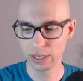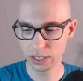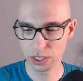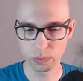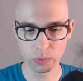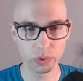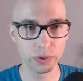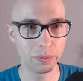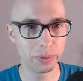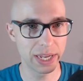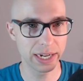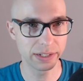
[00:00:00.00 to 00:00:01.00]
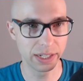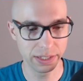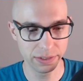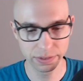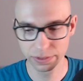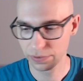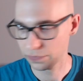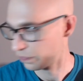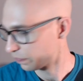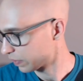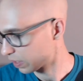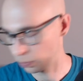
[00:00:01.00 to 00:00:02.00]
You roll the black dice,
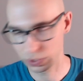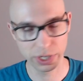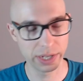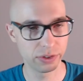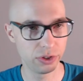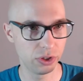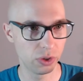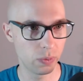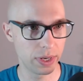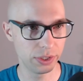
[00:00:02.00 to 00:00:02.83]
which has just a 1,